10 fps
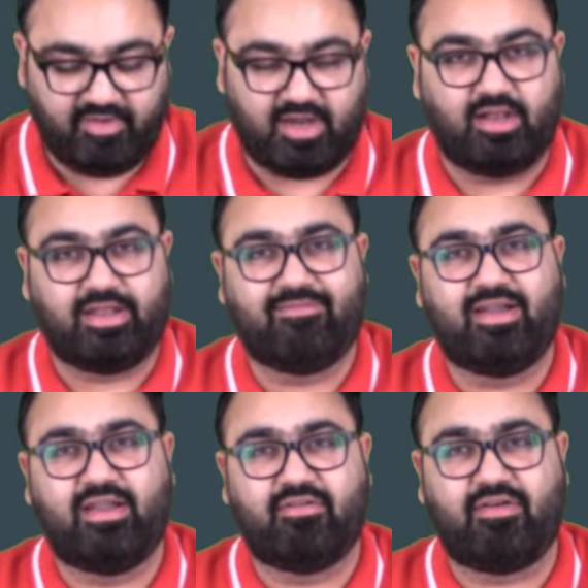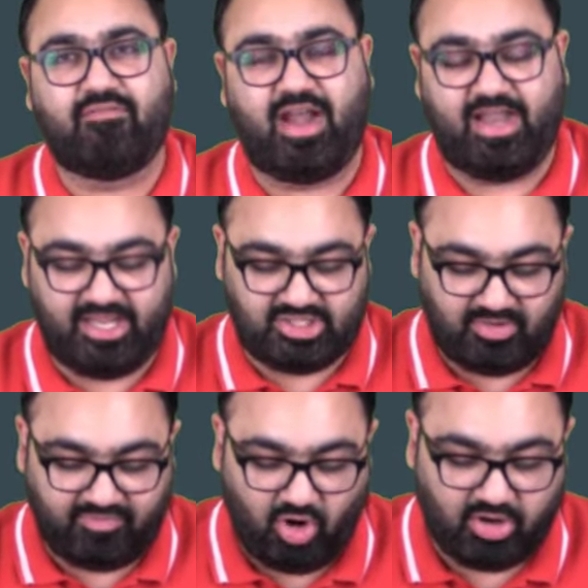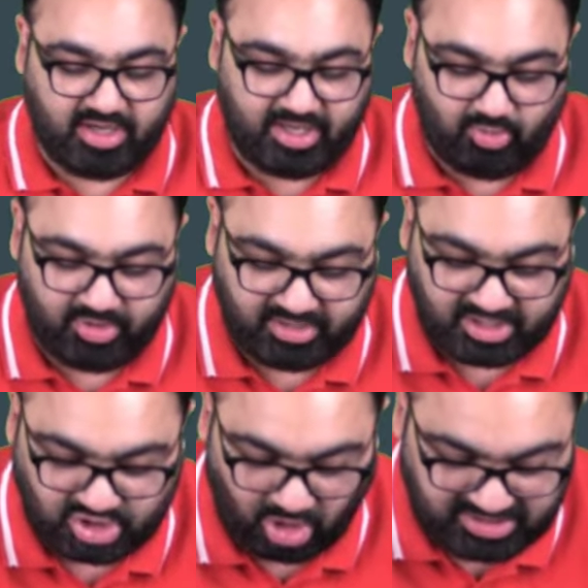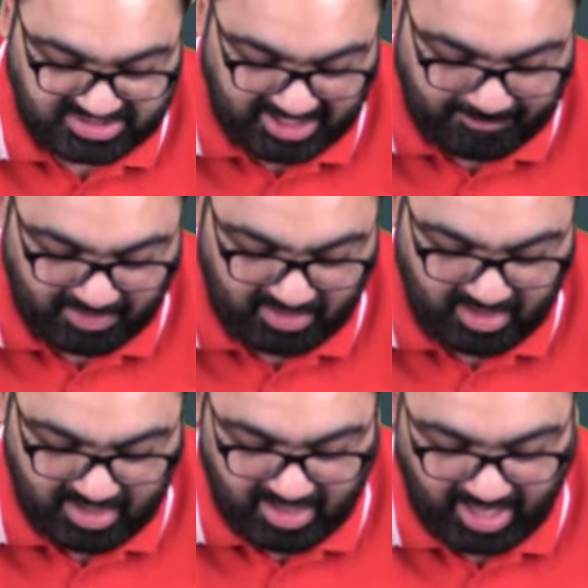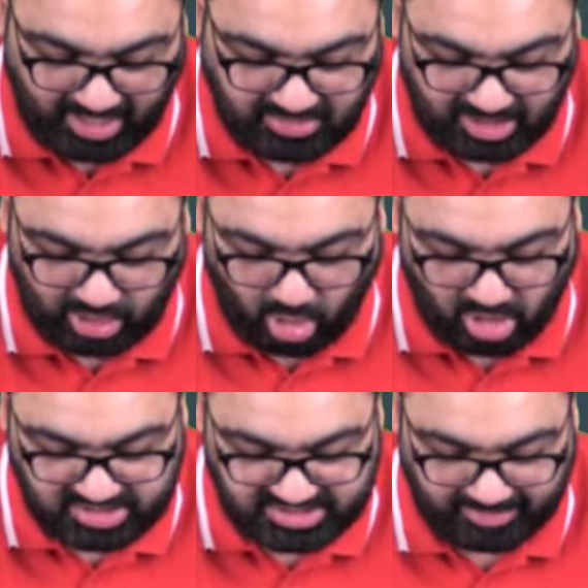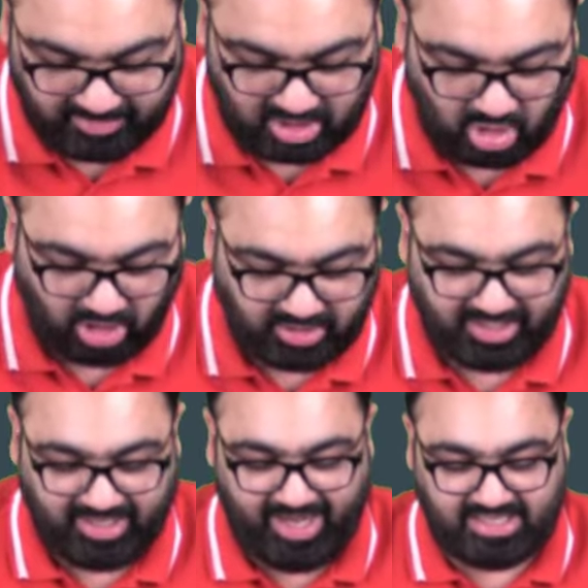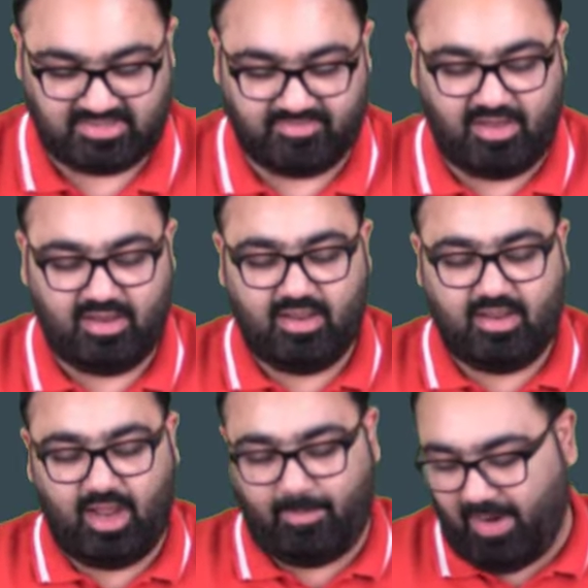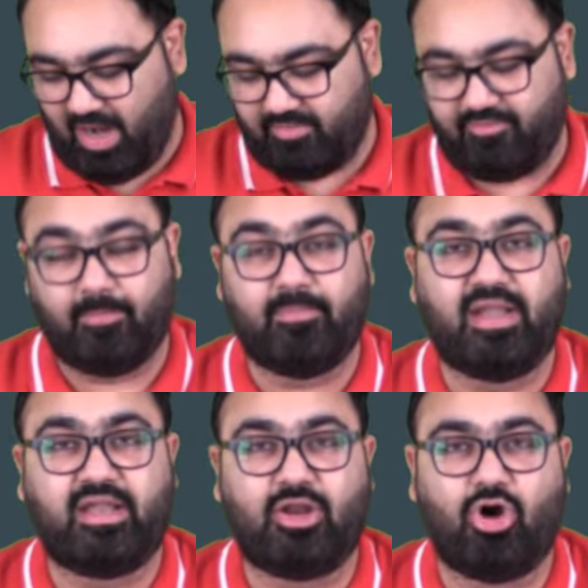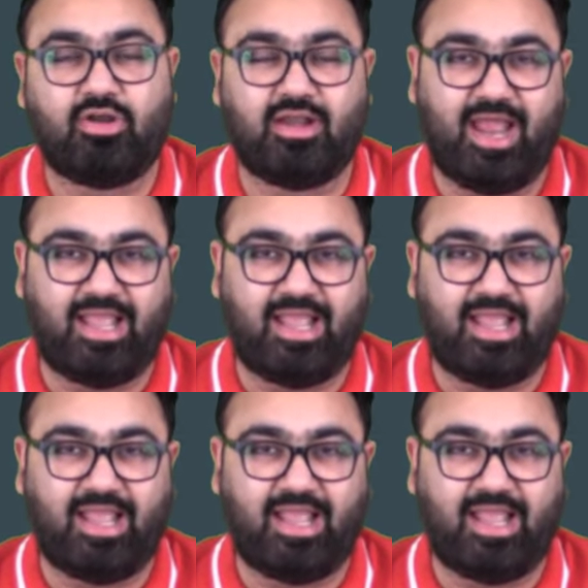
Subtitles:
We cultivate different varieties of cotton, including the short staple and the long staple cotton as well, apart from BT cotton